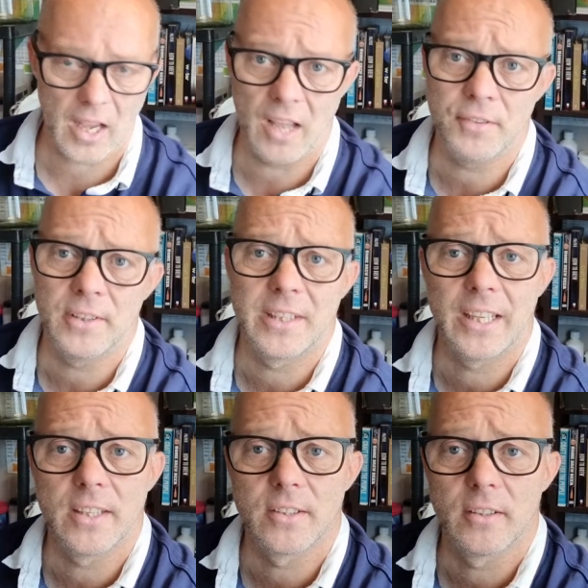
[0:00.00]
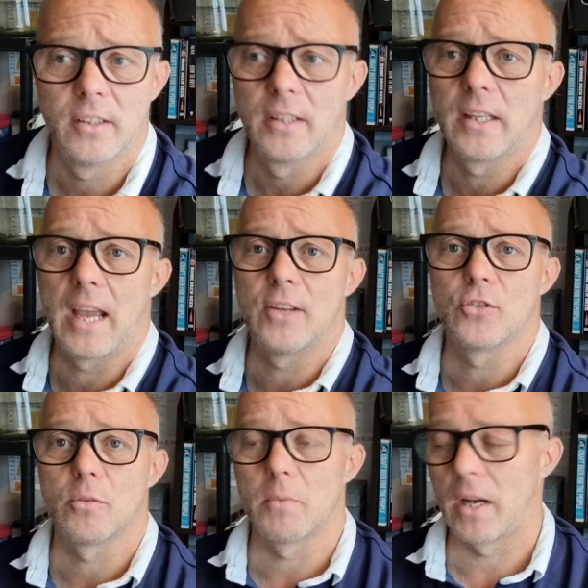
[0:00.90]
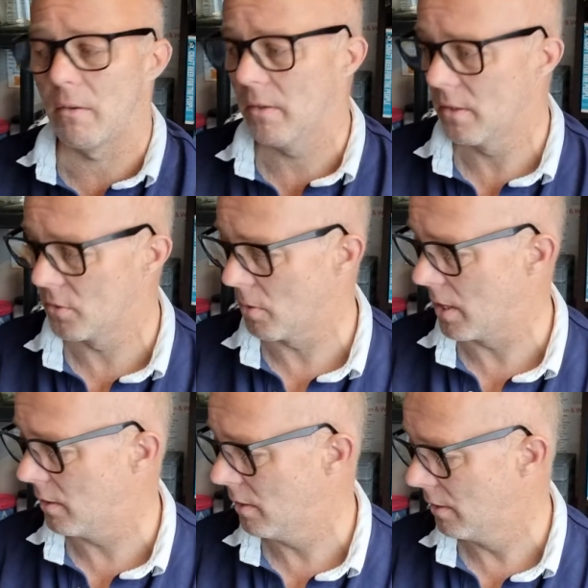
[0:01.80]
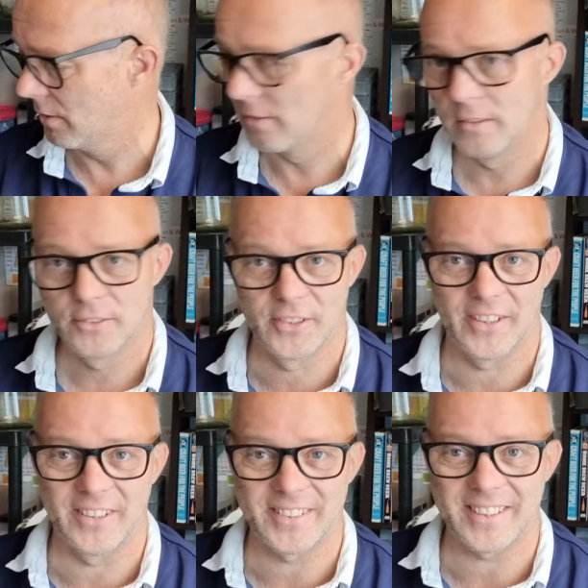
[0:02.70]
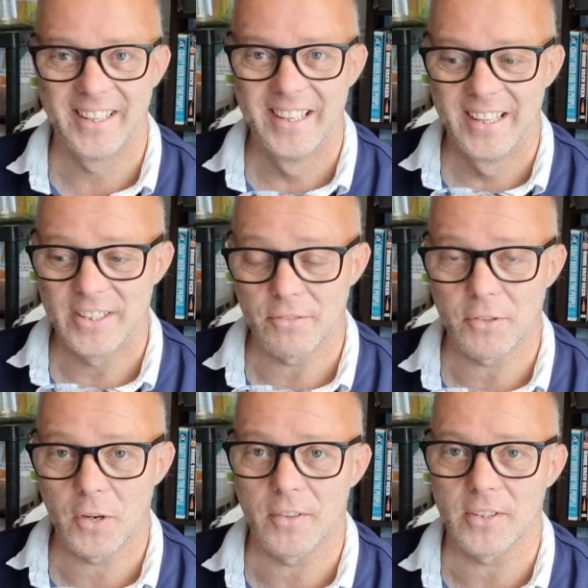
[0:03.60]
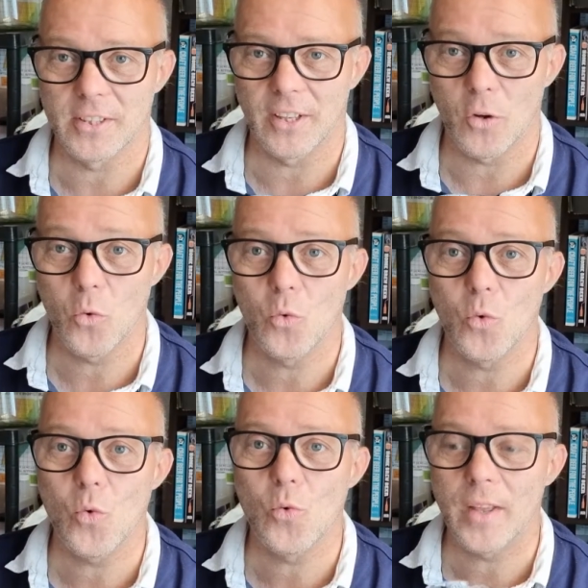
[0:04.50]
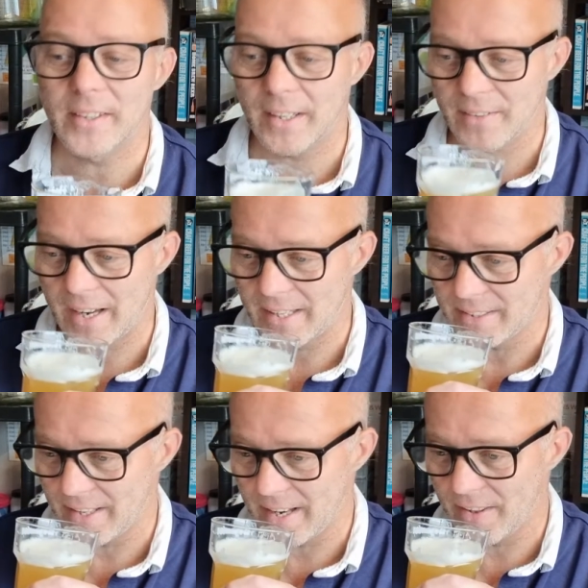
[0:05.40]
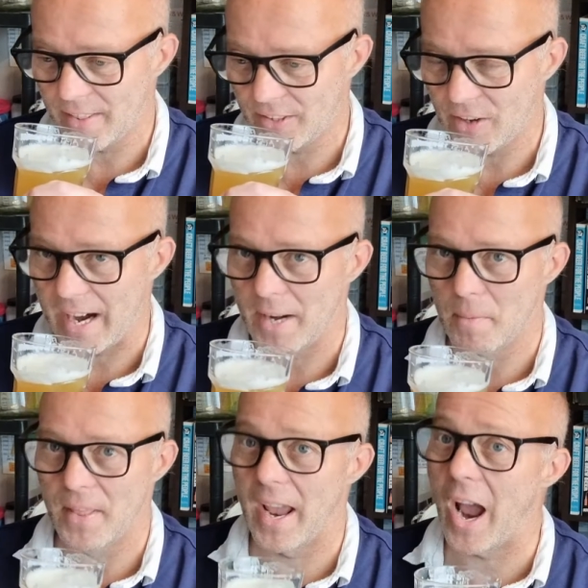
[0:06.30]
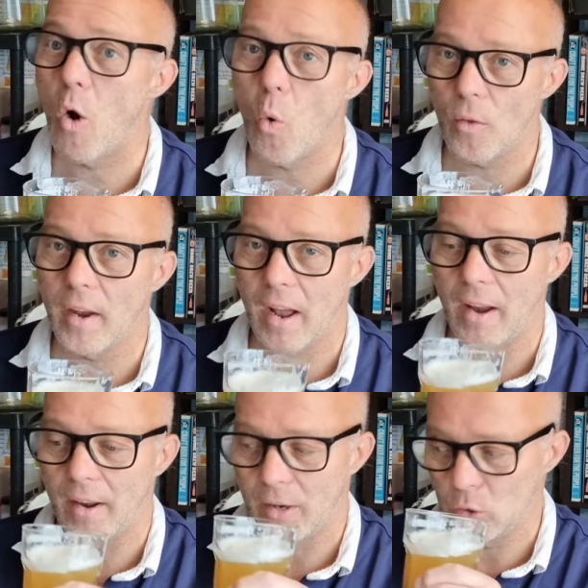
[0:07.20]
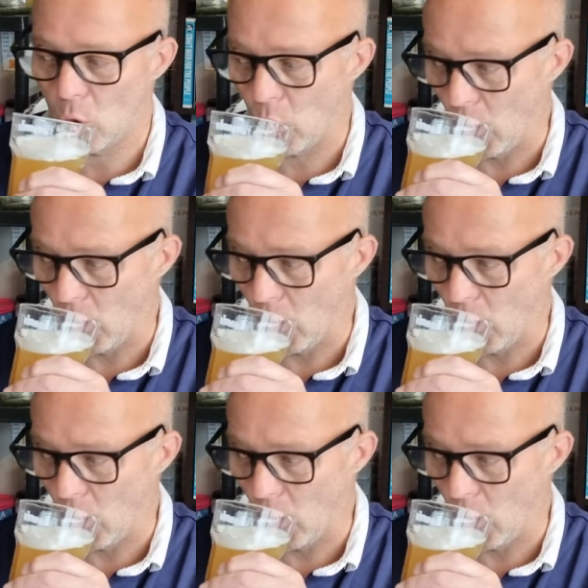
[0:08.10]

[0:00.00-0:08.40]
I think Dickie's getting some now as well. There's a few of us just going, ooh, they sound nice, and then trying them, and they are nice.